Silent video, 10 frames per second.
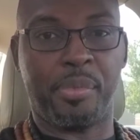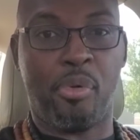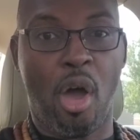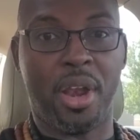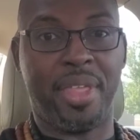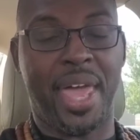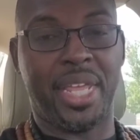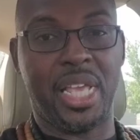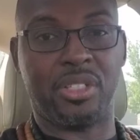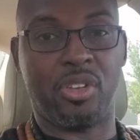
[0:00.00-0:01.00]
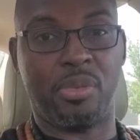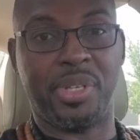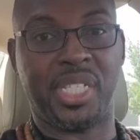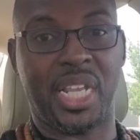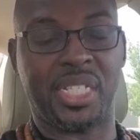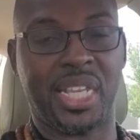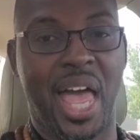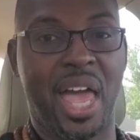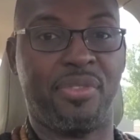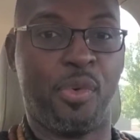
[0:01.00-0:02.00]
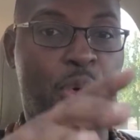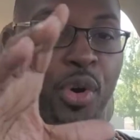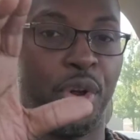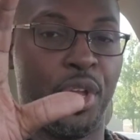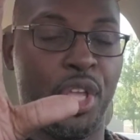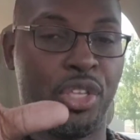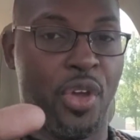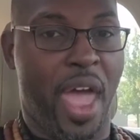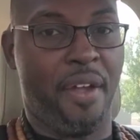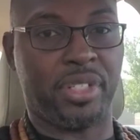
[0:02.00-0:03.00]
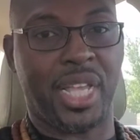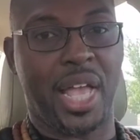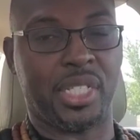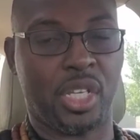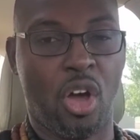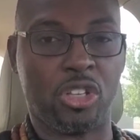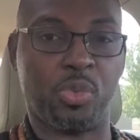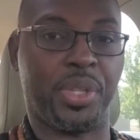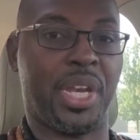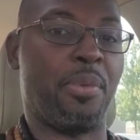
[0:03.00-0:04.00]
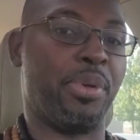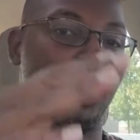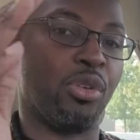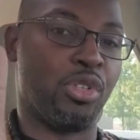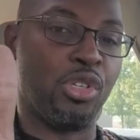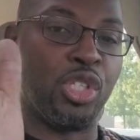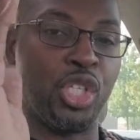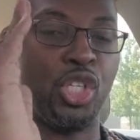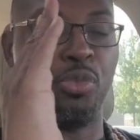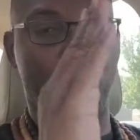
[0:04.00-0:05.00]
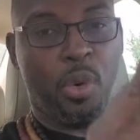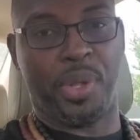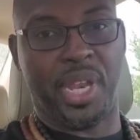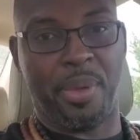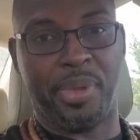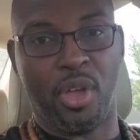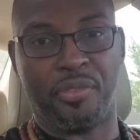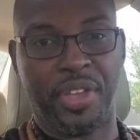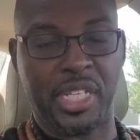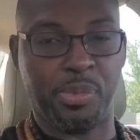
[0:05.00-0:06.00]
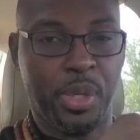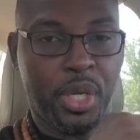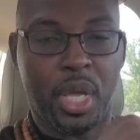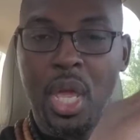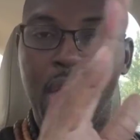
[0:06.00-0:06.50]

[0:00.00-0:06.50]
part of that is going to be set aside for your advertising costs, whether that be on YouTube or whether that be on Facebook,